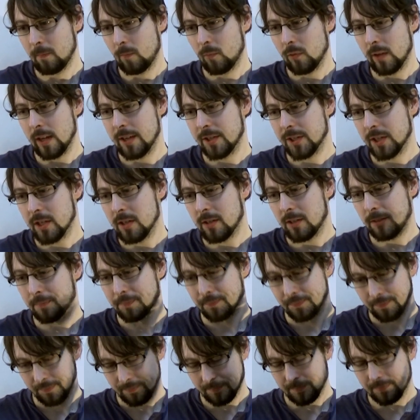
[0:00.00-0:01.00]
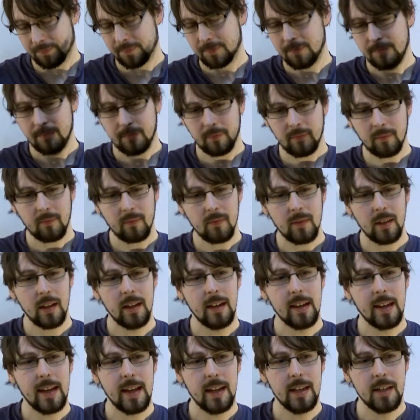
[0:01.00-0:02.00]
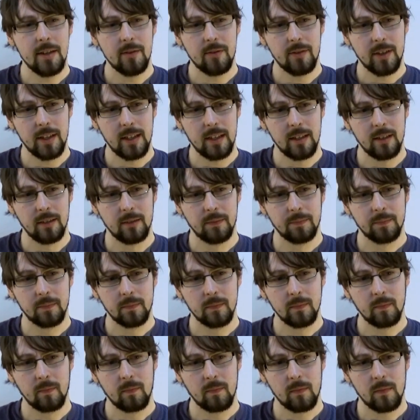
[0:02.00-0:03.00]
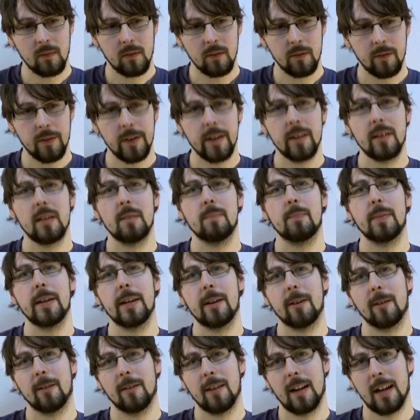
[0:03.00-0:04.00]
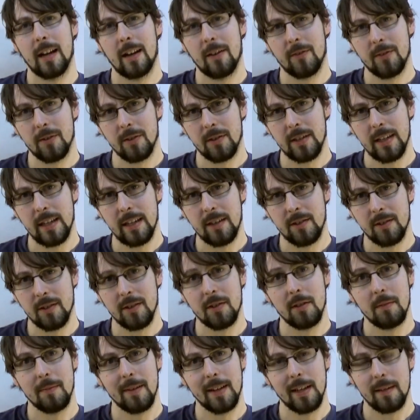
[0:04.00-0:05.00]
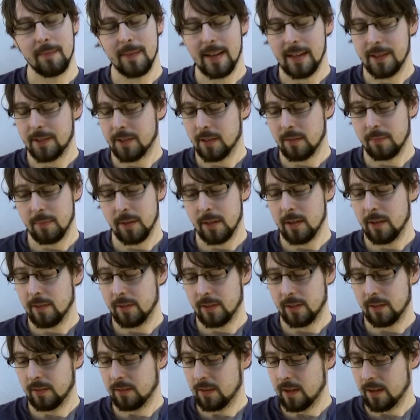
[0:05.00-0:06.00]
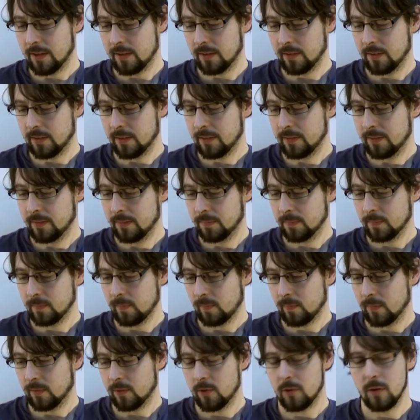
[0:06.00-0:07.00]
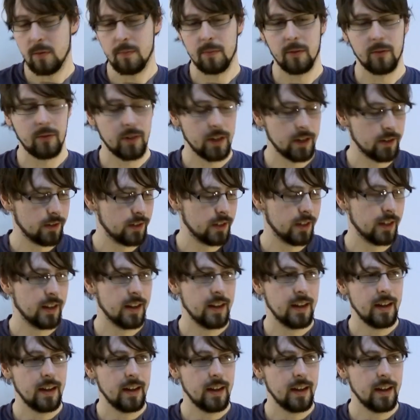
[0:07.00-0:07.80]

It's got a kind of fairly bitter aftertaste, as you might imagine, but nothing too profound.